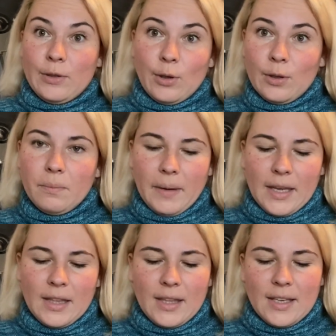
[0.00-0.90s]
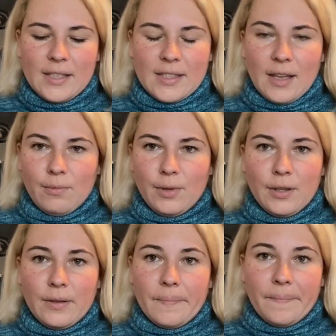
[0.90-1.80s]
don't paint this and
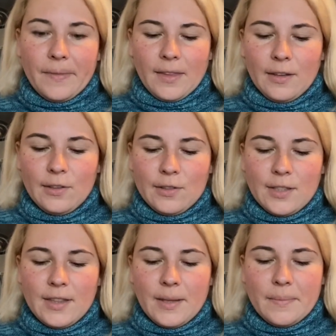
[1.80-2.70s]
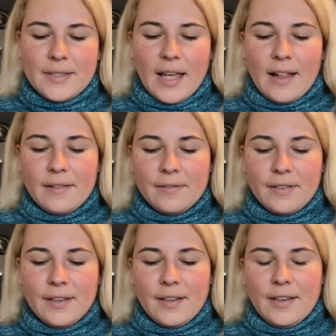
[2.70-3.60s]
will use it themselves.
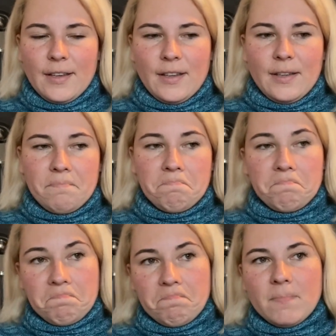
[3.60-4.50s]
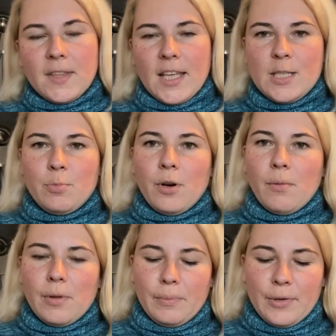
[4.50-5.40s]
That's
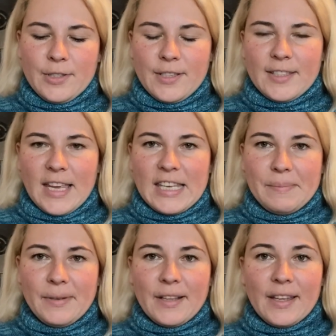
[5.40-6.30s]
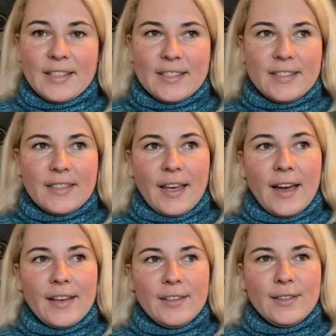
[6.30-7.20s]
probably more sustainable as
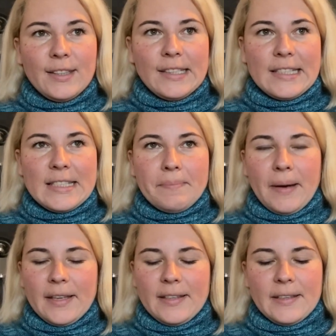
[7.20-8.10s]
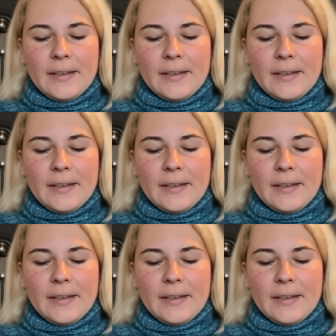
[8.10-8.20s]
I do this, but